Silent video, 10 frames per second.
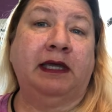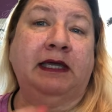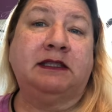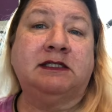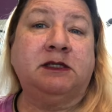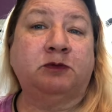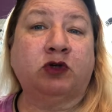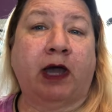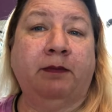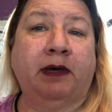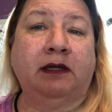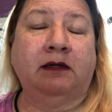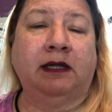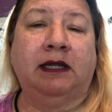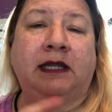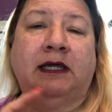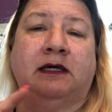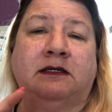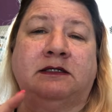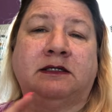hit the subscribe button and
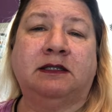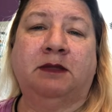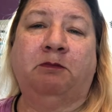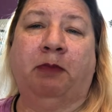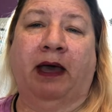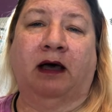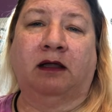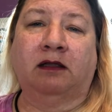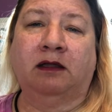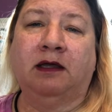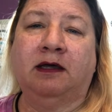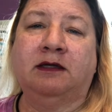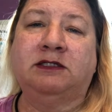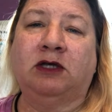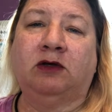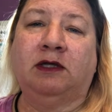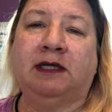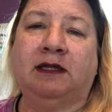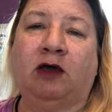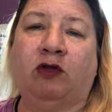hit the bell so you can
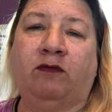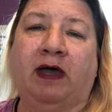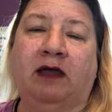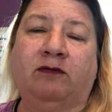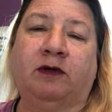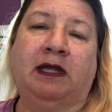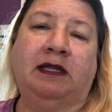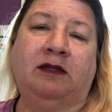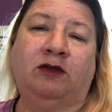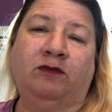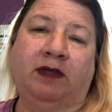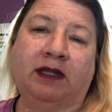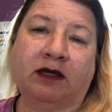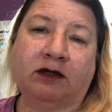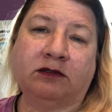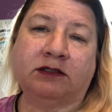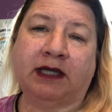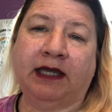get notified for any new videos.